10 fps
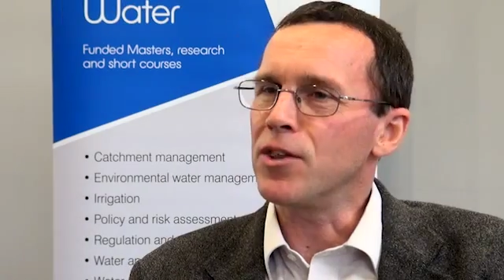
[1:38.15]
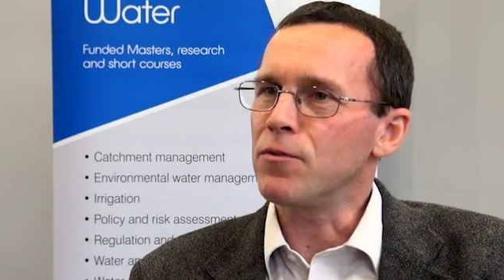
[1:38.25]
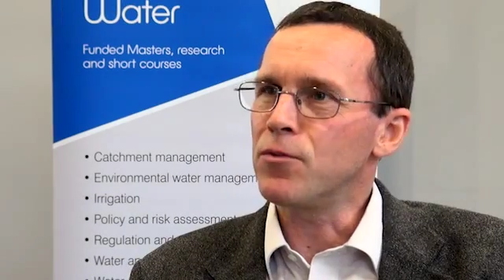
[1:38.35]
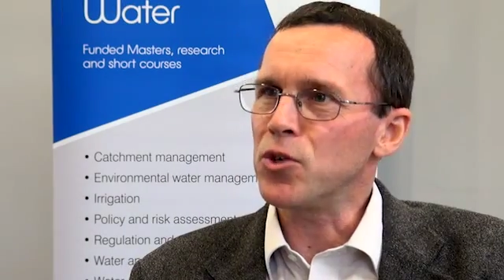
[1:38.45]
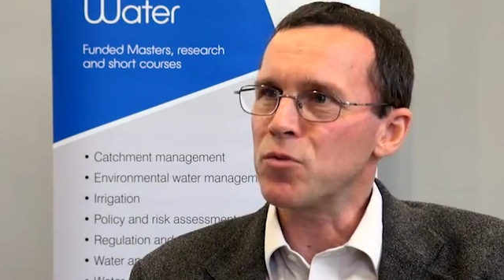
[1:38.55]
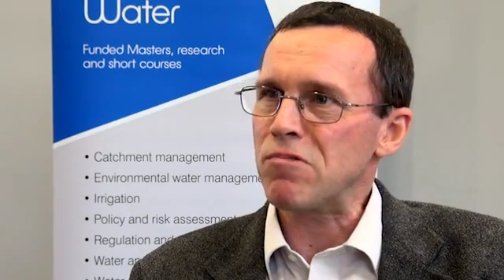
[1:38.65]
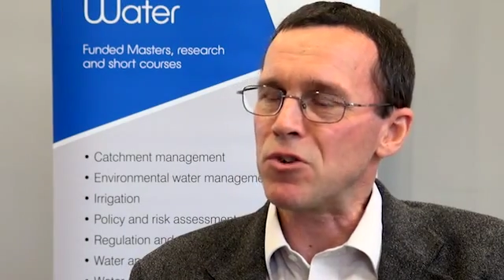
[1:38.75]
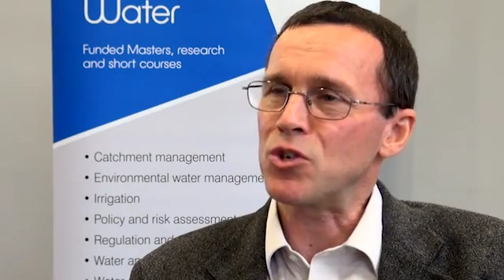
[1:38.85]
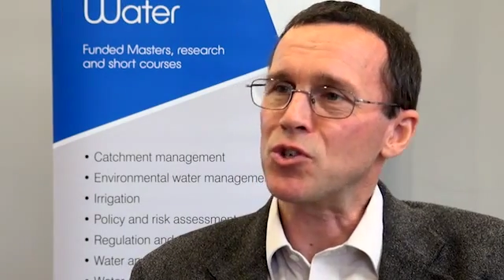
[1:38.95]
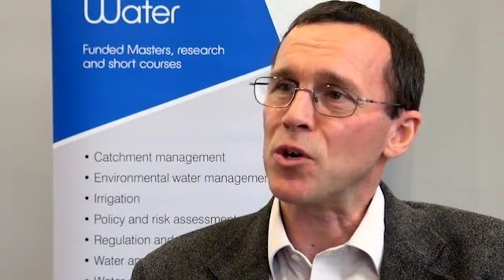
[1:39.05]
And the first
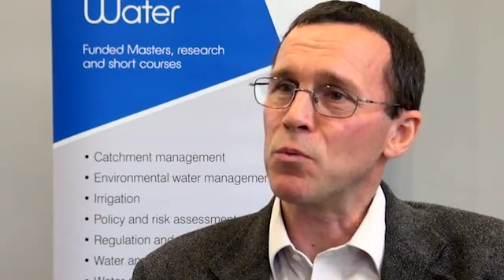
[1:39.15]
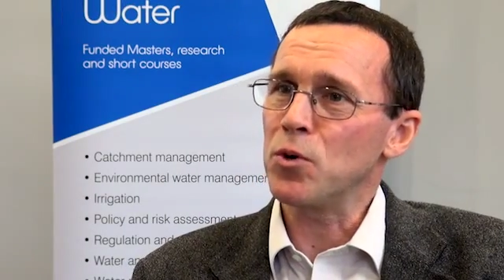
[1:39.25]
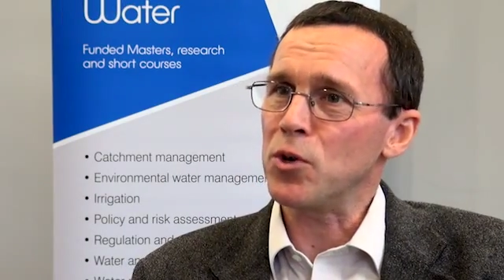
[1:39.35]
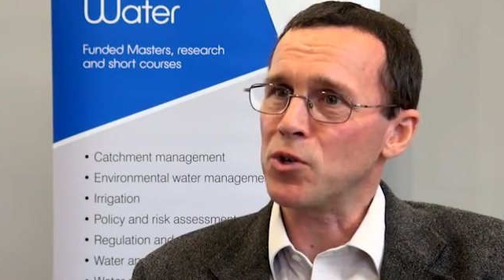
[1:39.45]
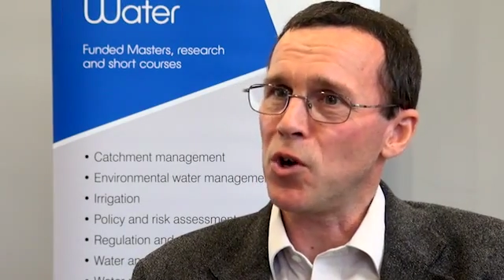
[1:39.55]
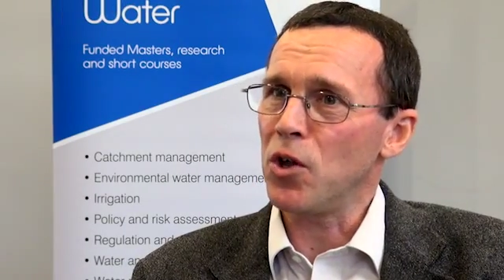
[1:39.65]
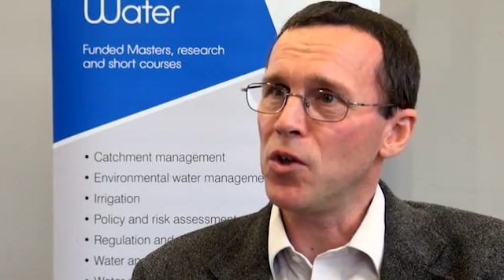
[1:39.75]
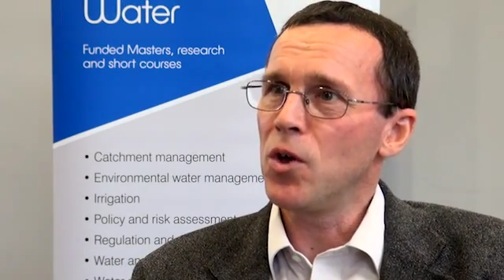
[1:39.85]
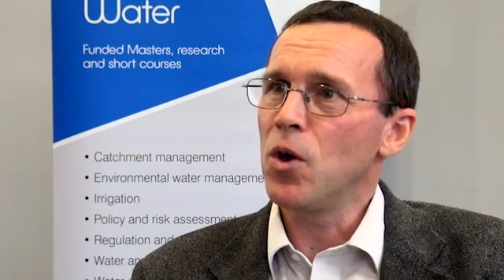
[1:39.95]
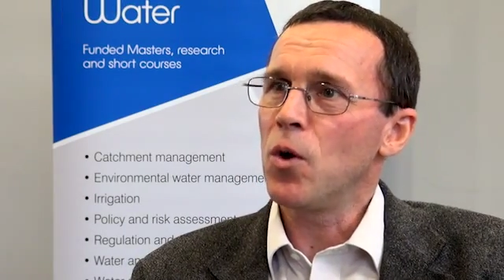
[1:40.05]
project I worked on